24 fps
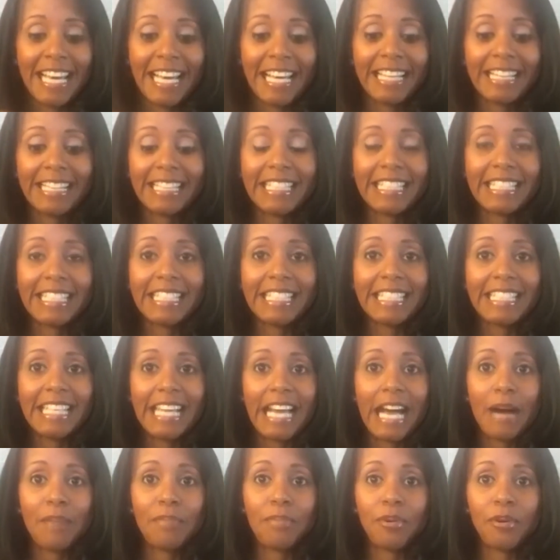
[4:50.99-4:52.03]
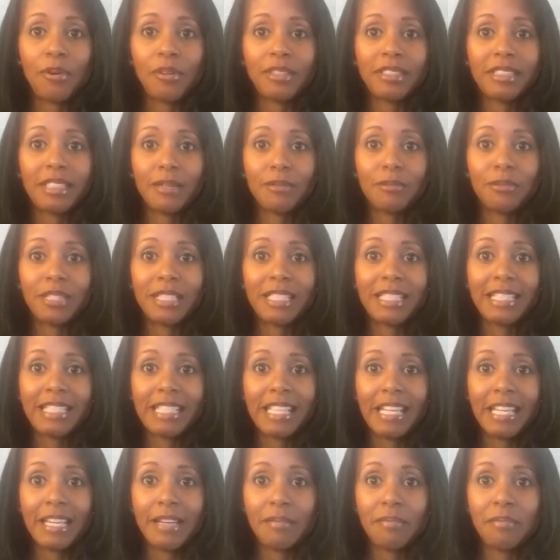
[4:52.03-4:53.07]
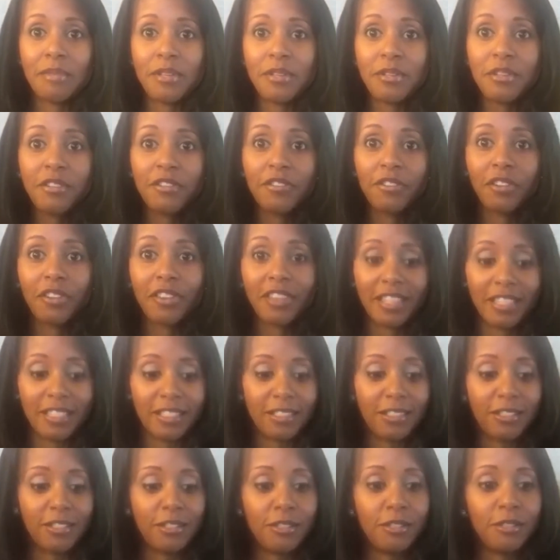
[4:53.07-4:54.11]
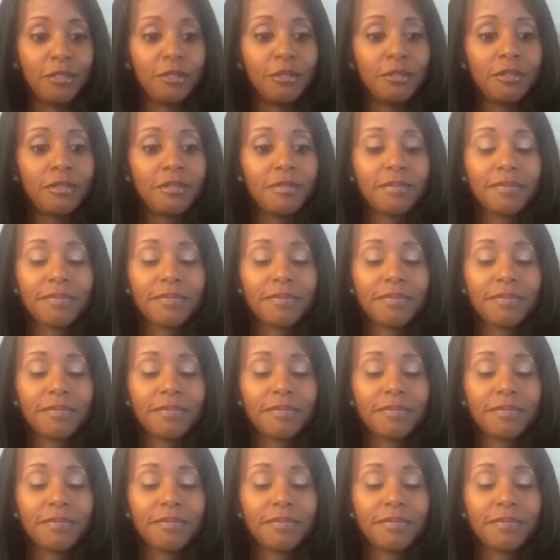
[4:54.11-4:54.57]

and this is the apple that we said beautiful things to